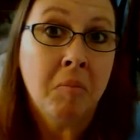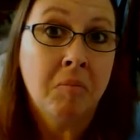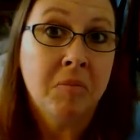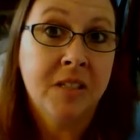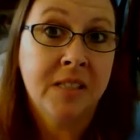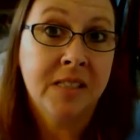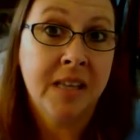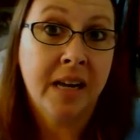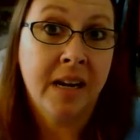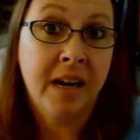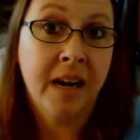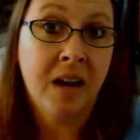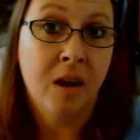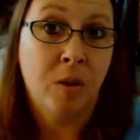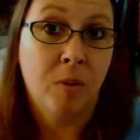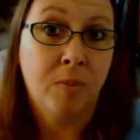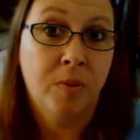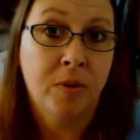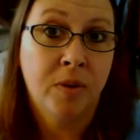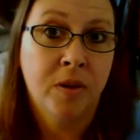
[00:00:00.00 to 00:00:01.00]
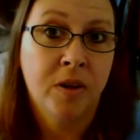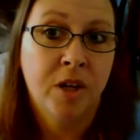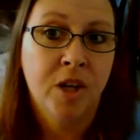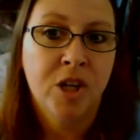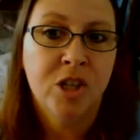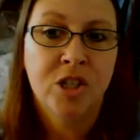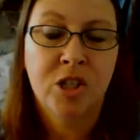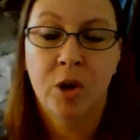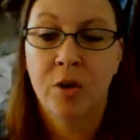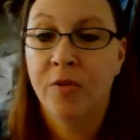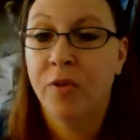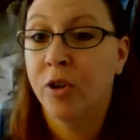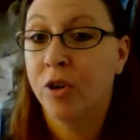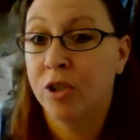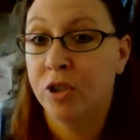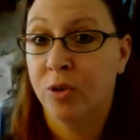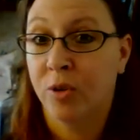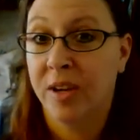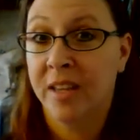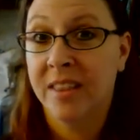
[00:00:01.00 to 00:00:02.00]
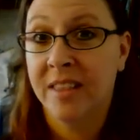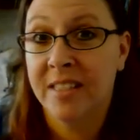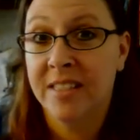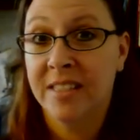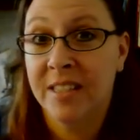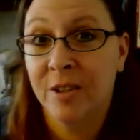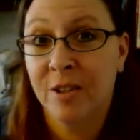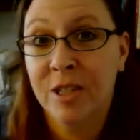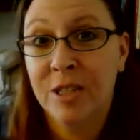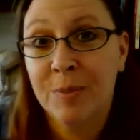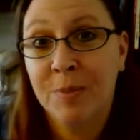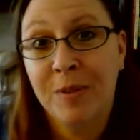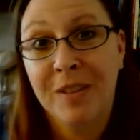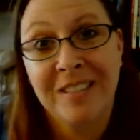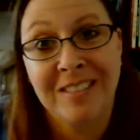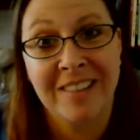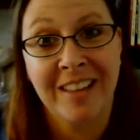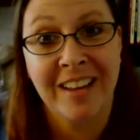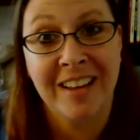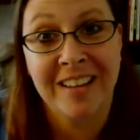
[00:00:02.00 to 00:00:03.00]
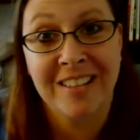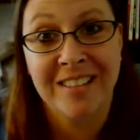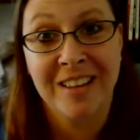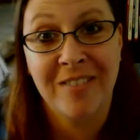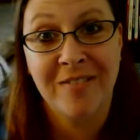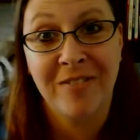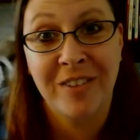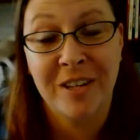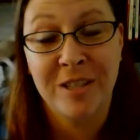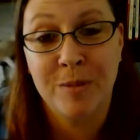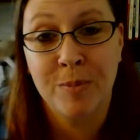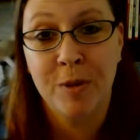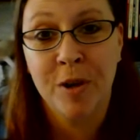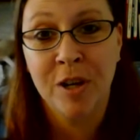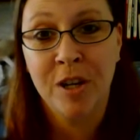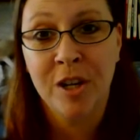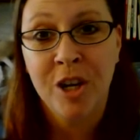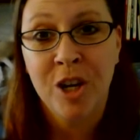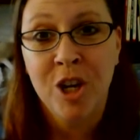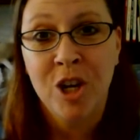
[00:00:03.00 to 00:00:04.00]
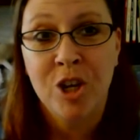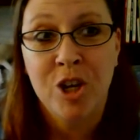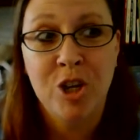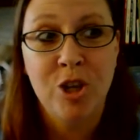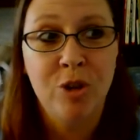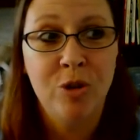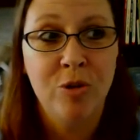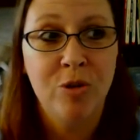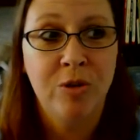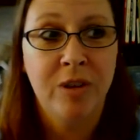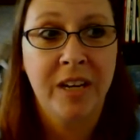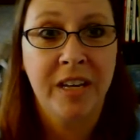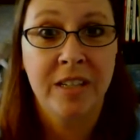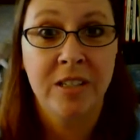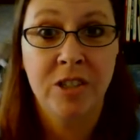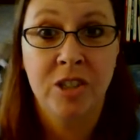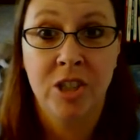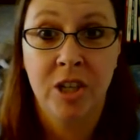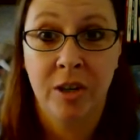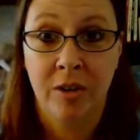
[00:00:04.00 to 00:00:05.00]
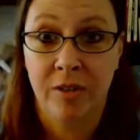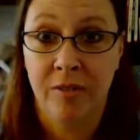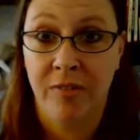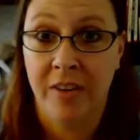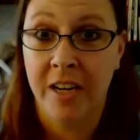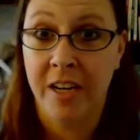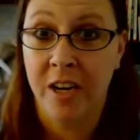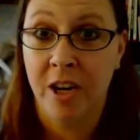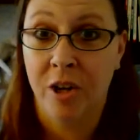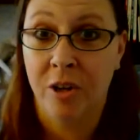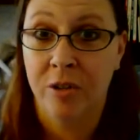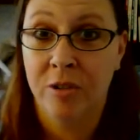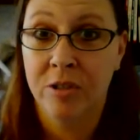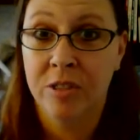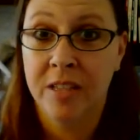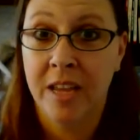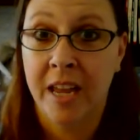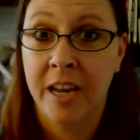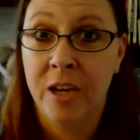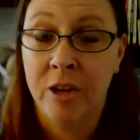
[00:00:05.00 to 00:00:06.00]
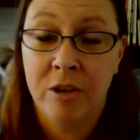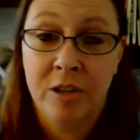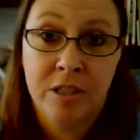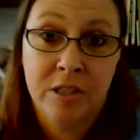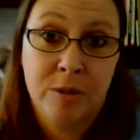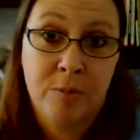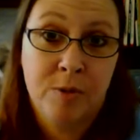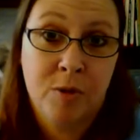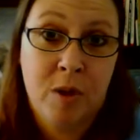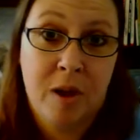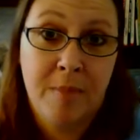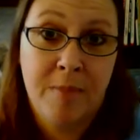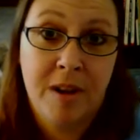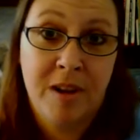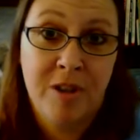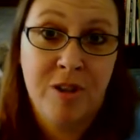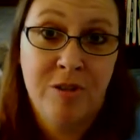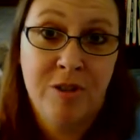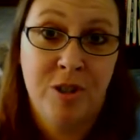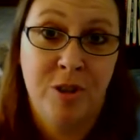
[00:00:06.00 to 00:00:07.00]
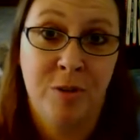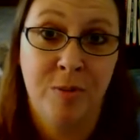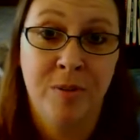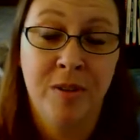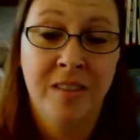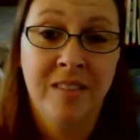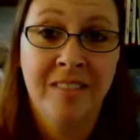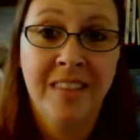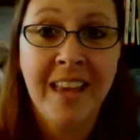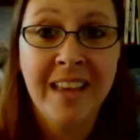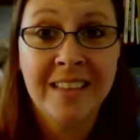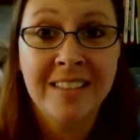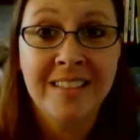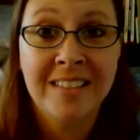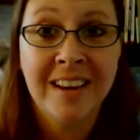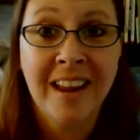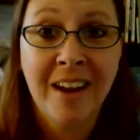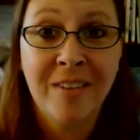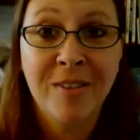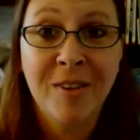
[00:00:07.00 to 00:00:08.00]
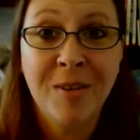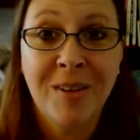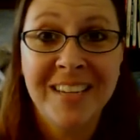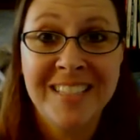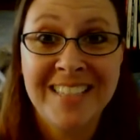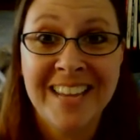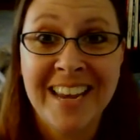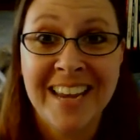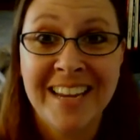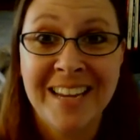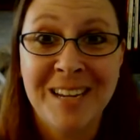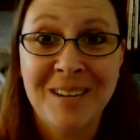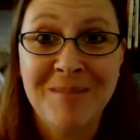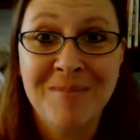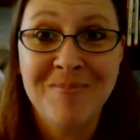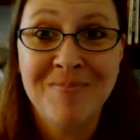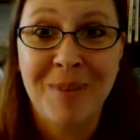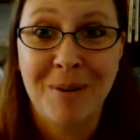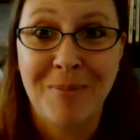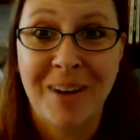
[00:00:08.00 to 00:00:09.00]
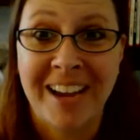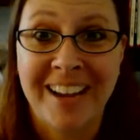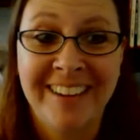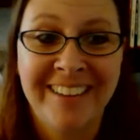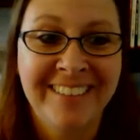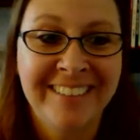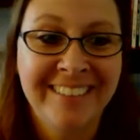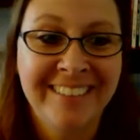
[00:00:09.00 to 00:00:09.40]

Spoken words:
does that help? So if you're enjoying this series, please like us on Facebook. You can share the videos, and you can subscribe on YouTube. Thanks, and have a great day. Bye-bye.